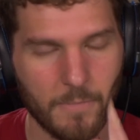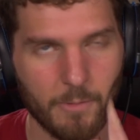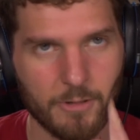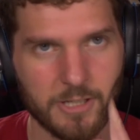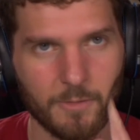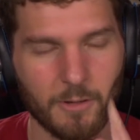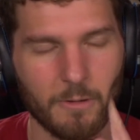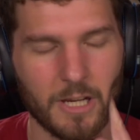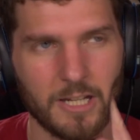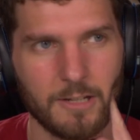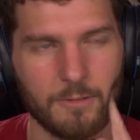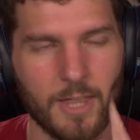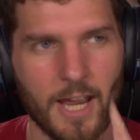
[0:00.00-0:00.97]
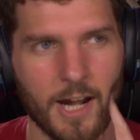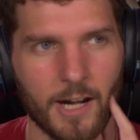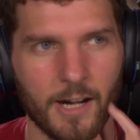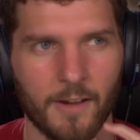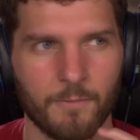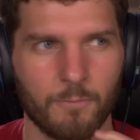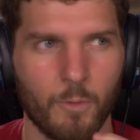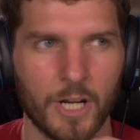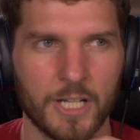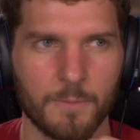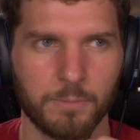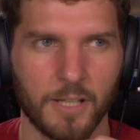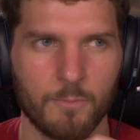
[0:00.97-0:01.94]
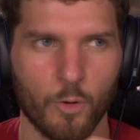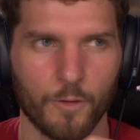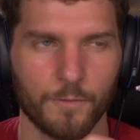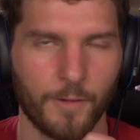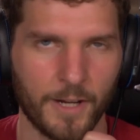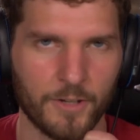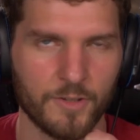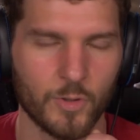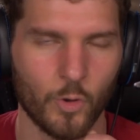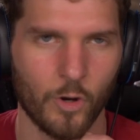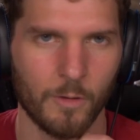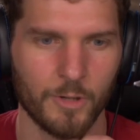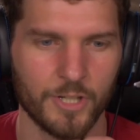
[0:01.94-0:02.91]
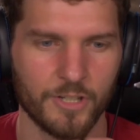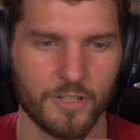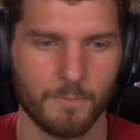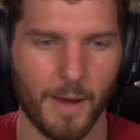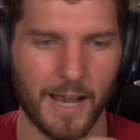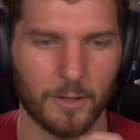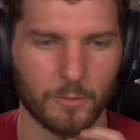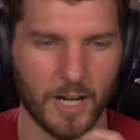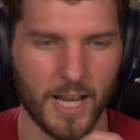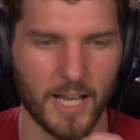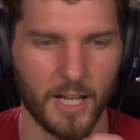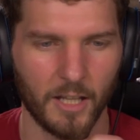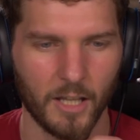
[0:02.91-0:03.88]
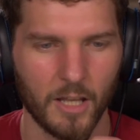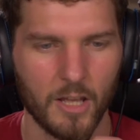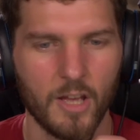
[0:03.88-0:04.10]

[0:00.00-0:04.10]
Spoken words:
Maybe it's something we can do there. I wanted to play more Firestorm, which is their Battle Royale.